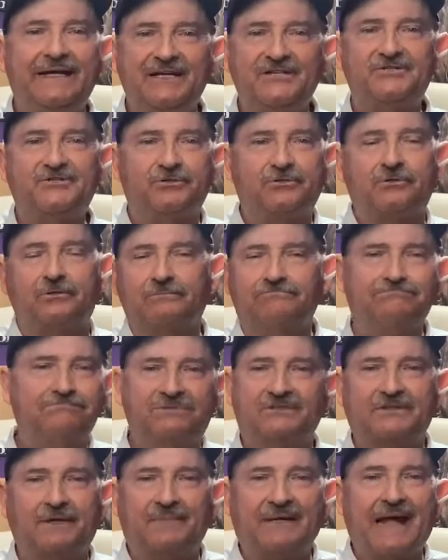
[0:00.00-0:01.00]
Easter
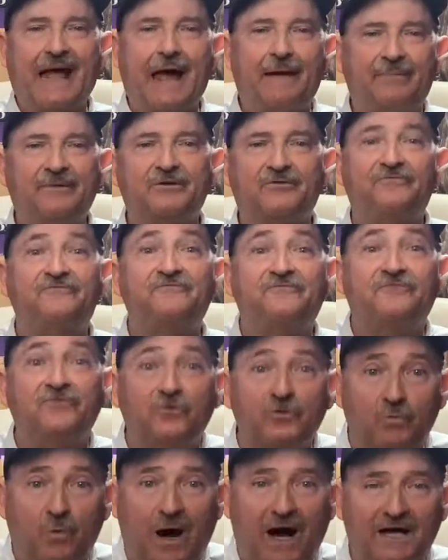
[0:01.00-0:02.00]
something happen
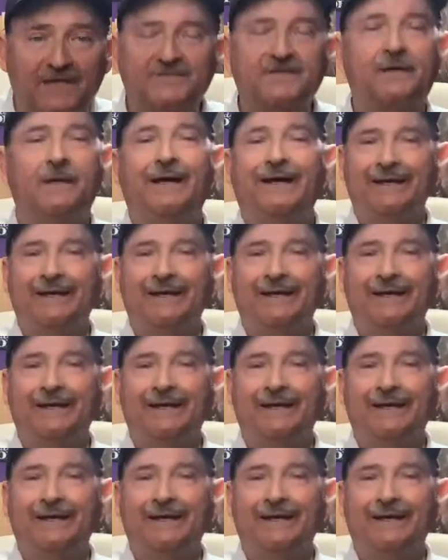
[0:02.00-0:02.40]
food wise?